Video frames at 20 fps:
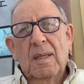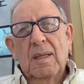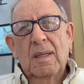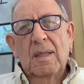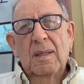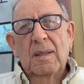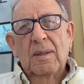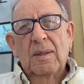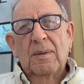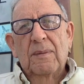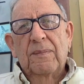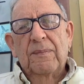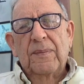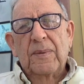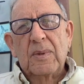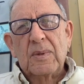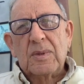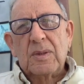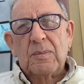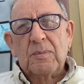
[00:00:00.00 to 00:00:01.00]
Uh,
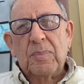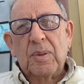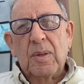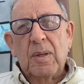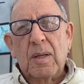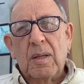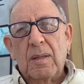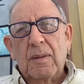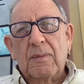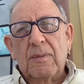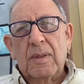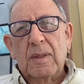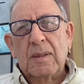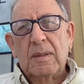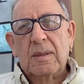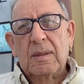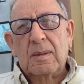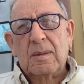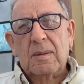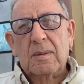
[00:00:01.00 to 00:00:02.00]
first part of
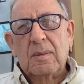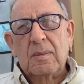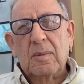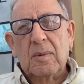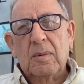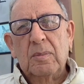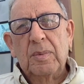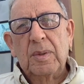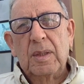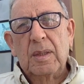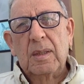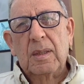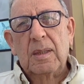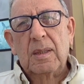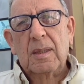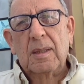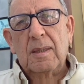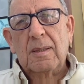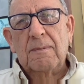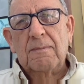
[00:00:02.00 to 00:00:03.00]
this will
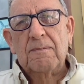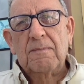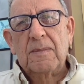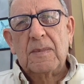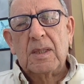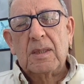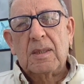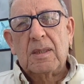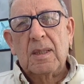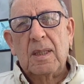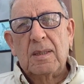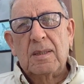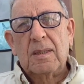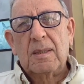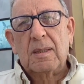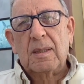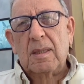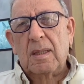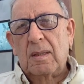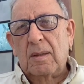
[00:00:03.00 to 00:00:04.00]
be um,
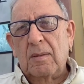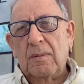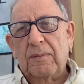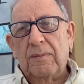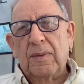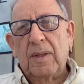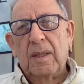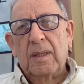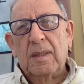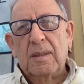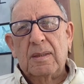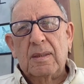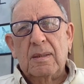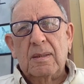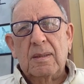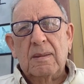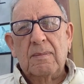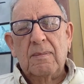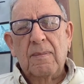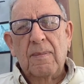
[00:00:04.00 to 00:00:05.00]
discussing the Echo Flight
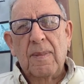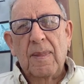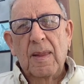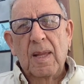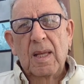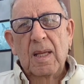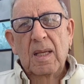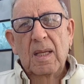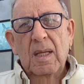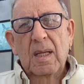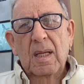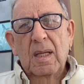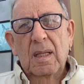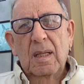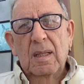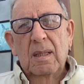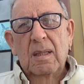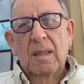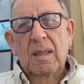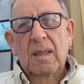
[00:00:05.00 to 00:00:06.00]
incident
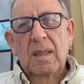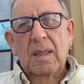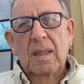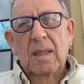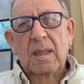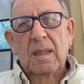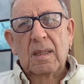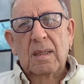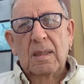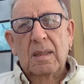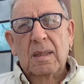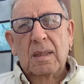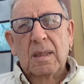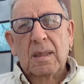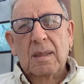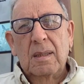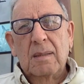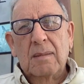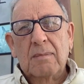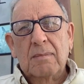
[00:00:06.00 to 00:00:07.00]
uh, and
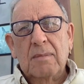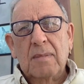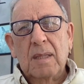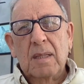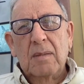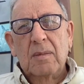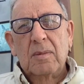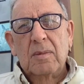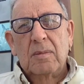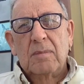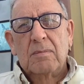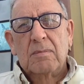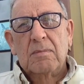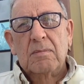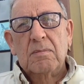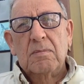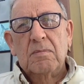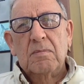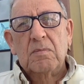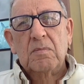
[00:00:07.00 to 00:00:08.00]
um, I'll
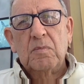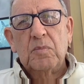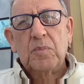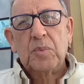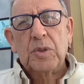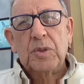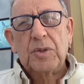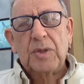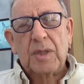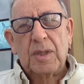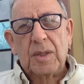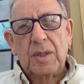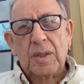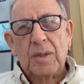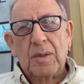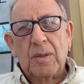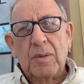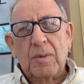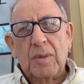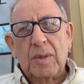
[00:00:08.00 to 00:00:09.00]
present
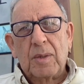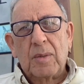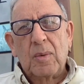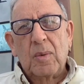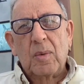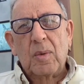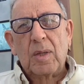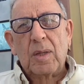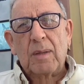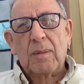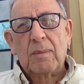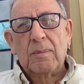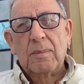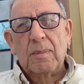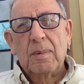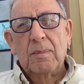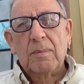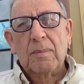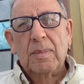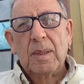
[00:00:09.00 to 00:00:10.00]
here a recording
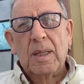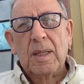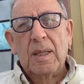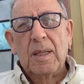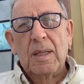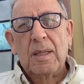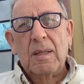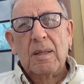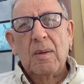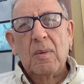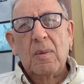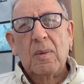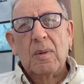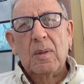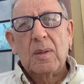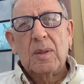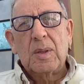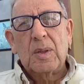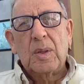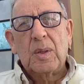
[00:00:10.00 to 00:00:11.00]
by
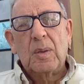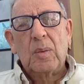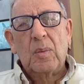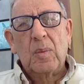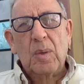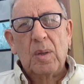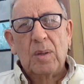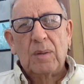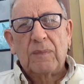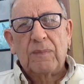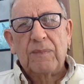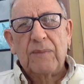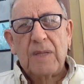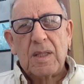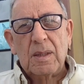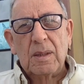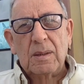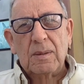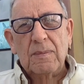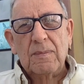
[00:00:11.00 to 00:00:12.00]
Colonel Walt
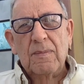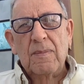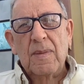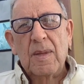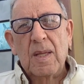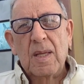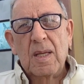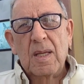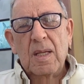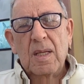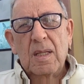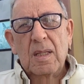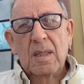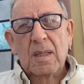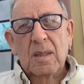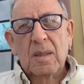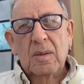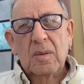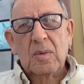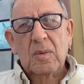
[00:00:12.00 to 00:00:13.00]
Figel,
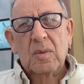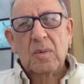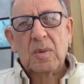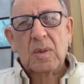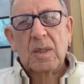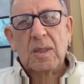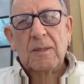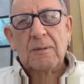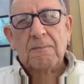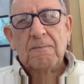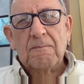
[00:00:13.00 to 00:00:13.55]
who uh,